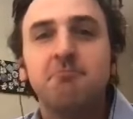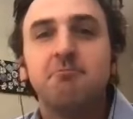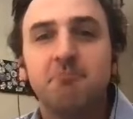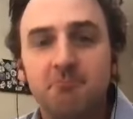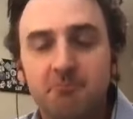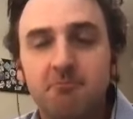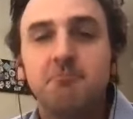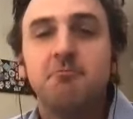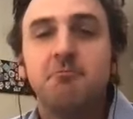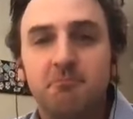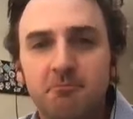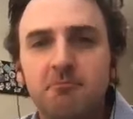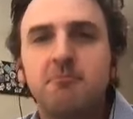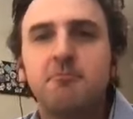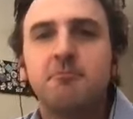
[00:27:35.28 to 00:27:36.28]
and you win
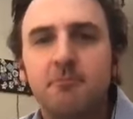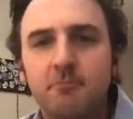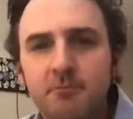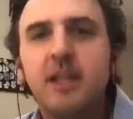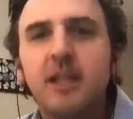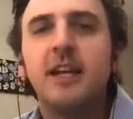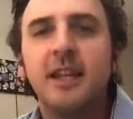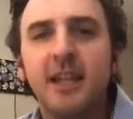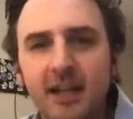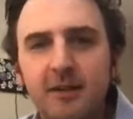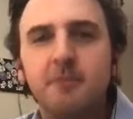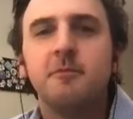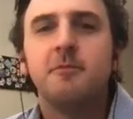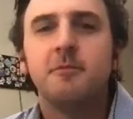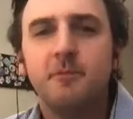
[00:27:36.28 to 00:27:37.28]
yeah yeah